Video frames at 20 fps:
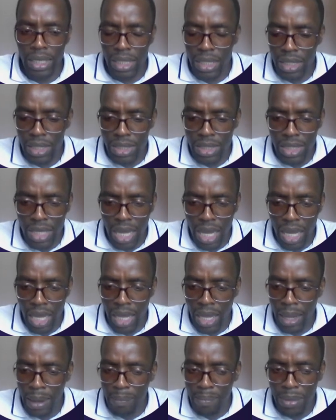is
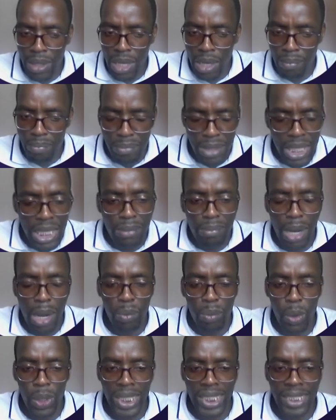minimum
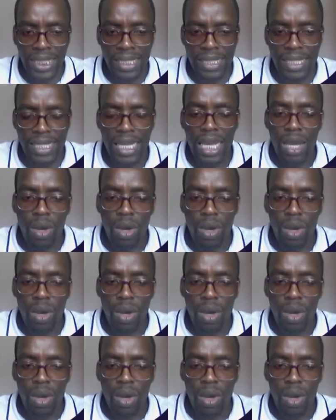wages.